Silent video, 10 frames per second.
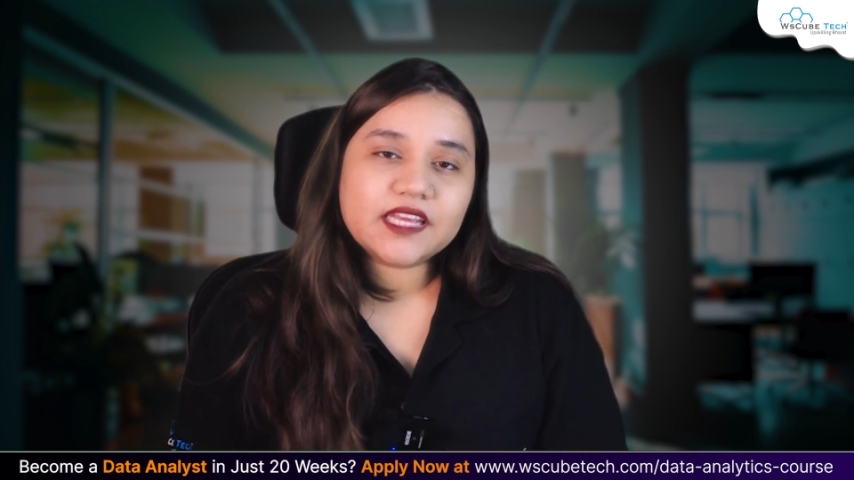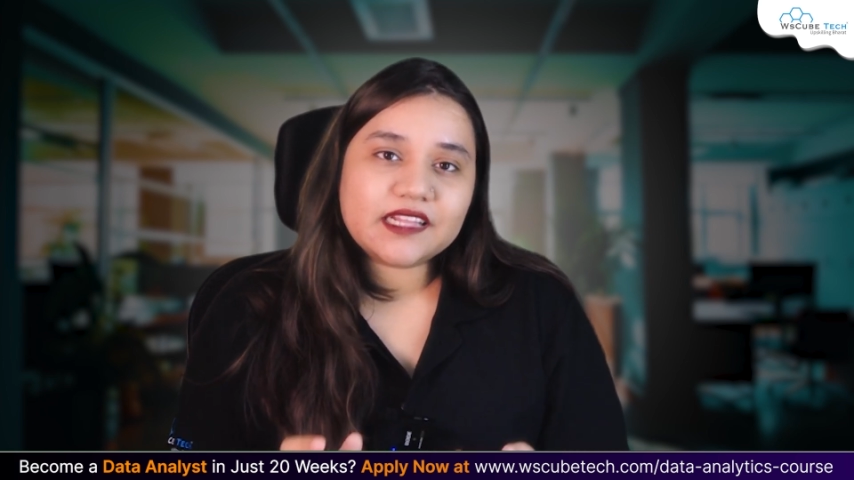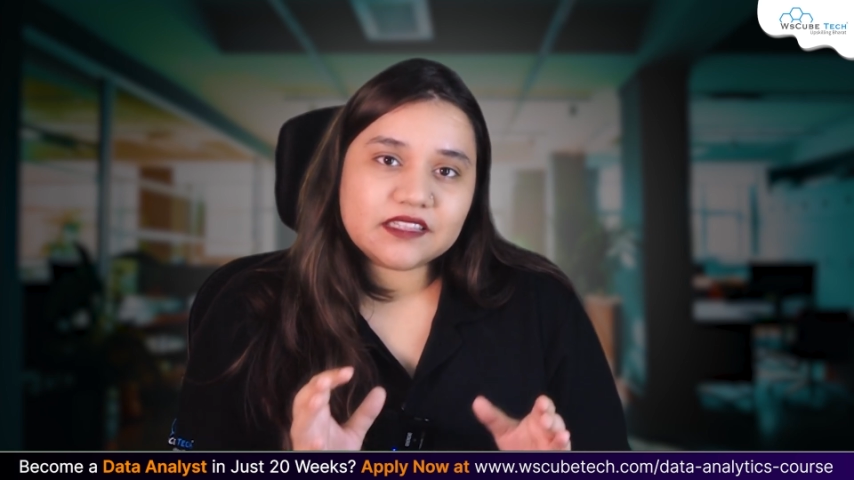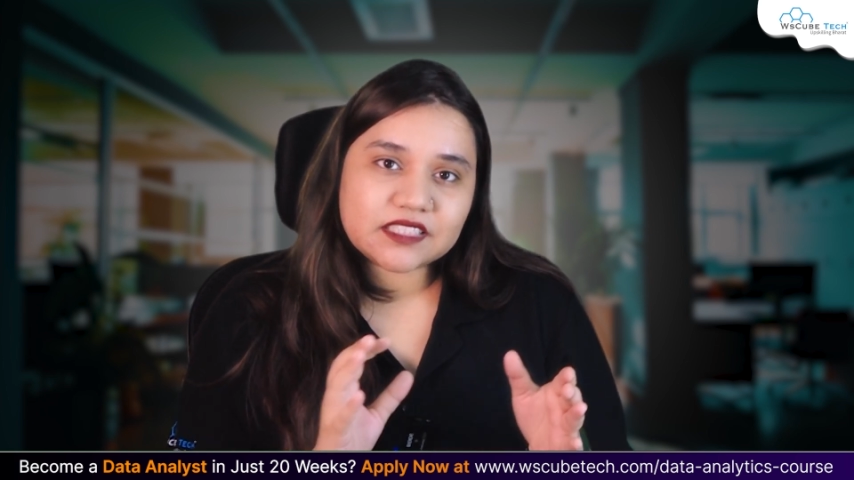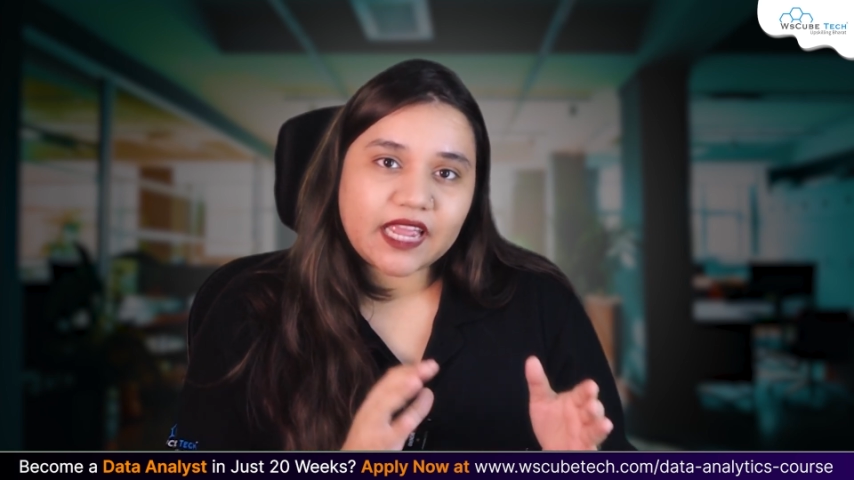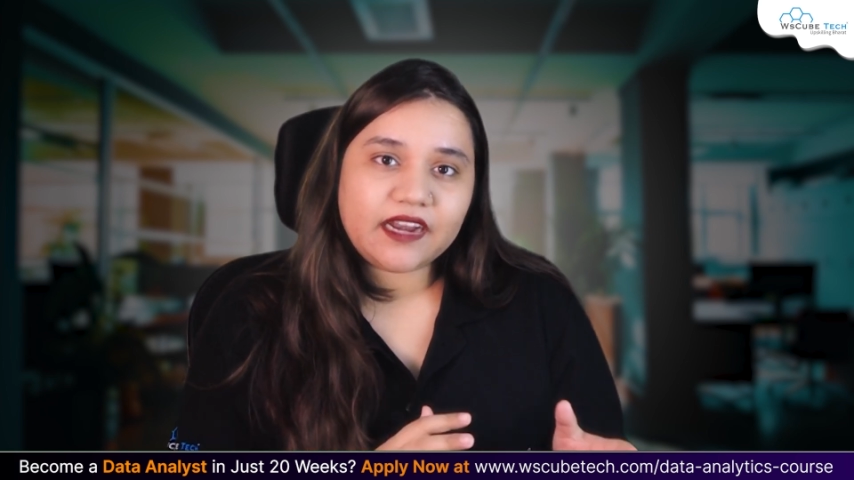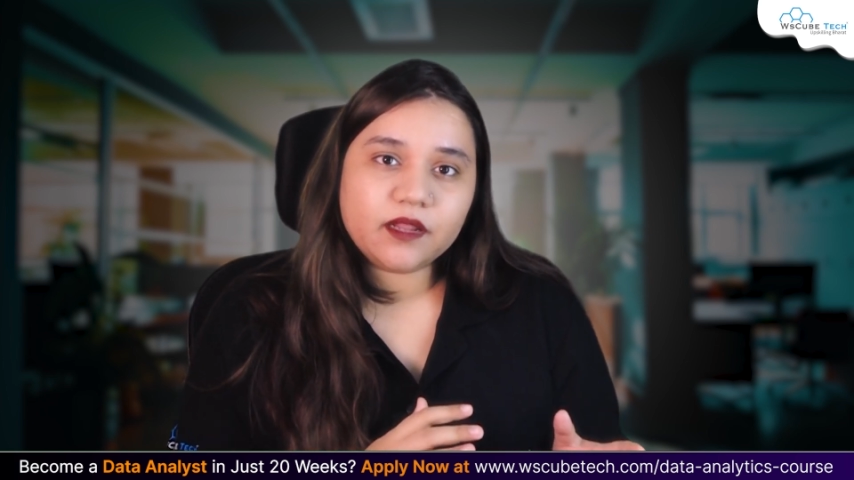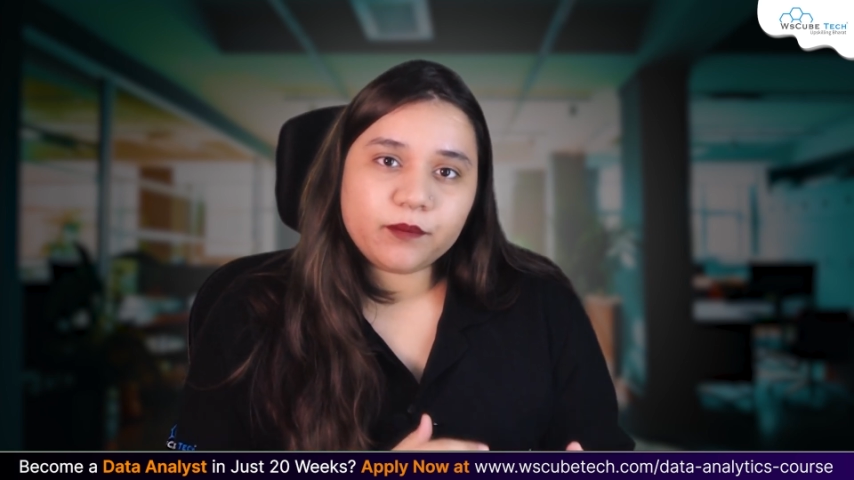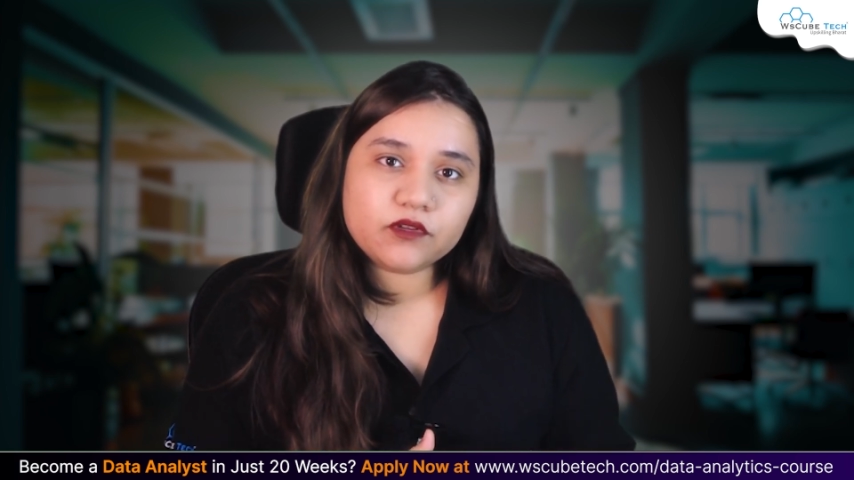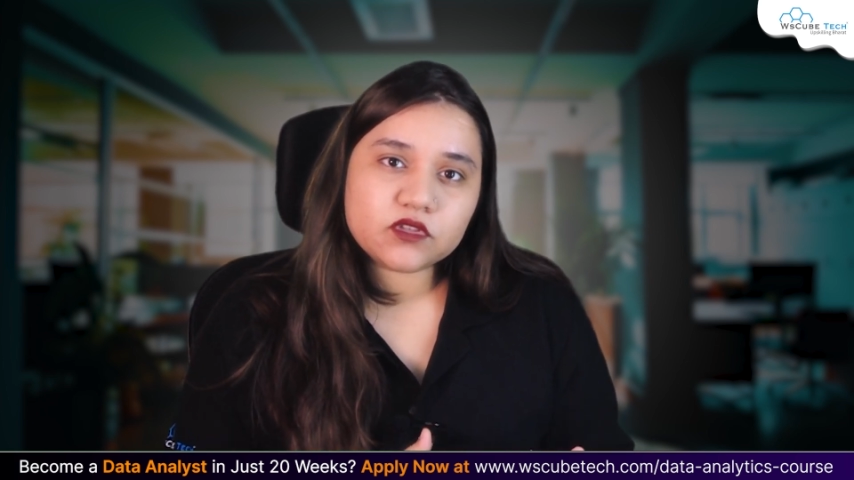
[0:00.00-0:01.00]
inside
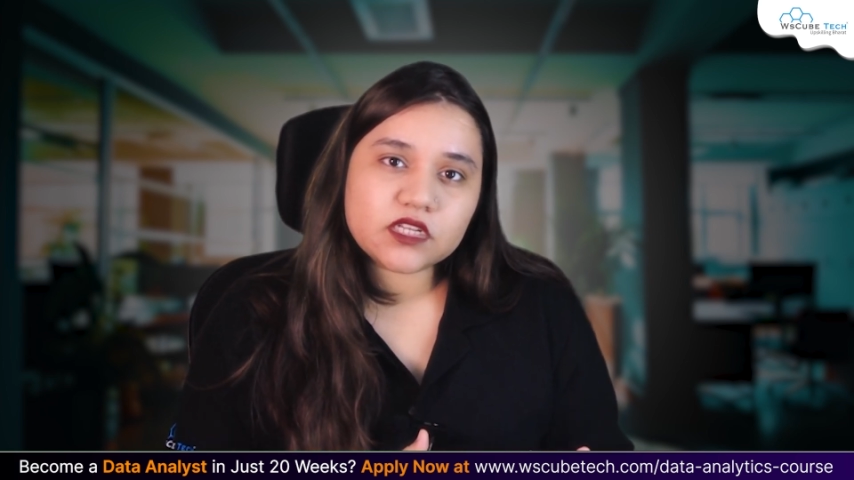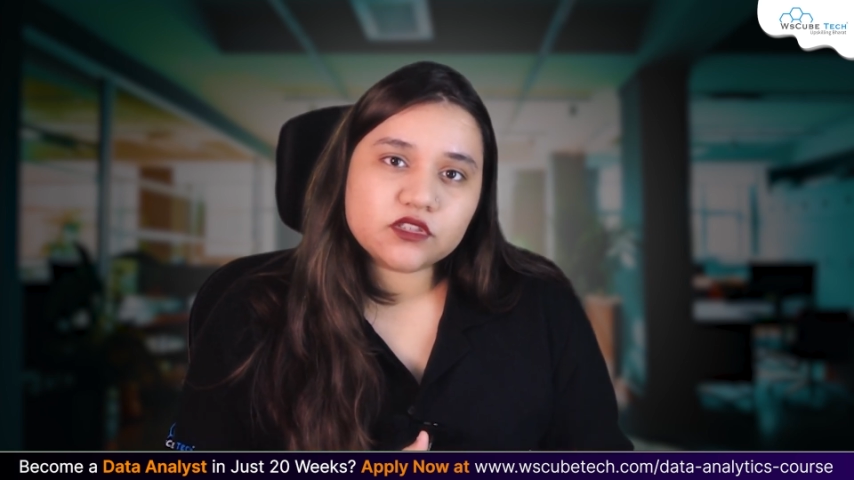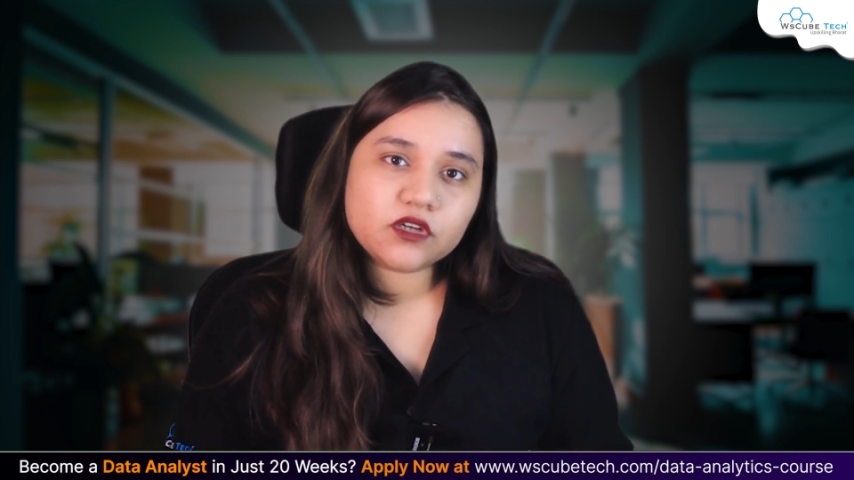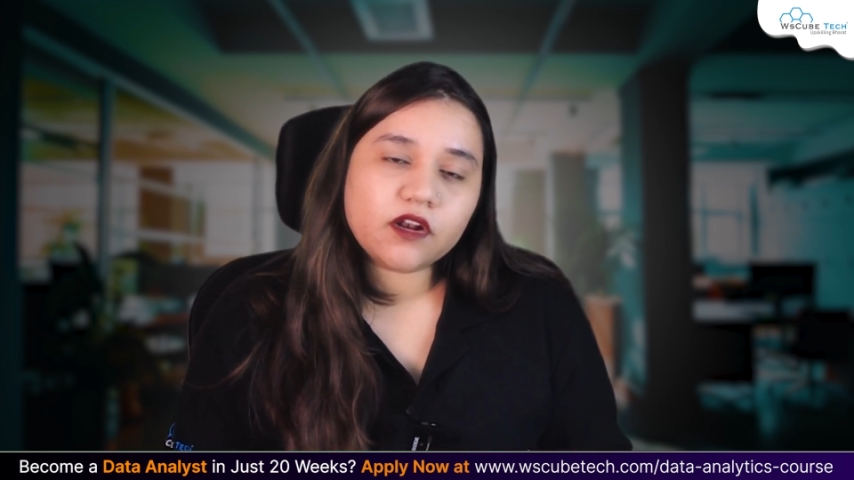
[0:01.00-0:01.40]
the procedure,